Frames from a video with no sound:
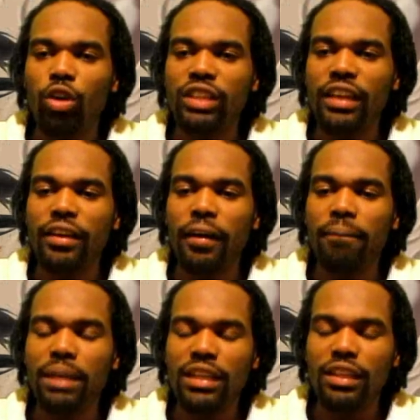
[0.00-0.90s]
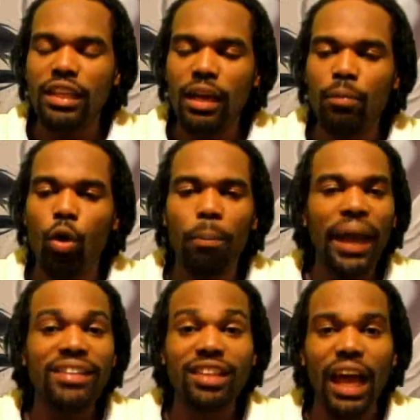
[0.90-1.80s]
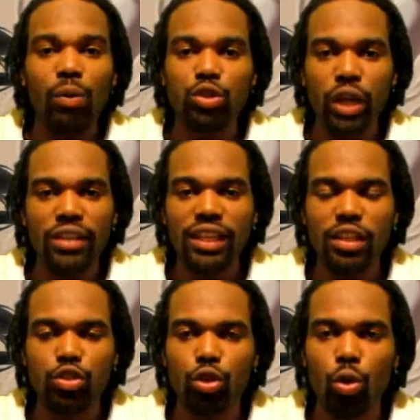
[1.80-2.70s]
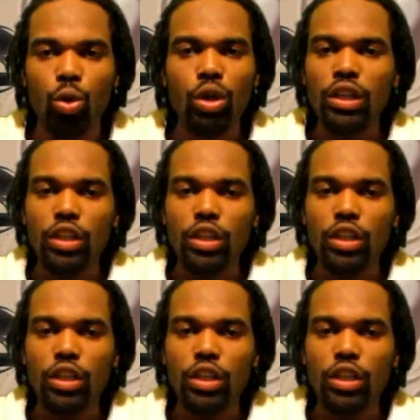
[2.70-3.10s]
thought that either him or Masterlock would try to take control.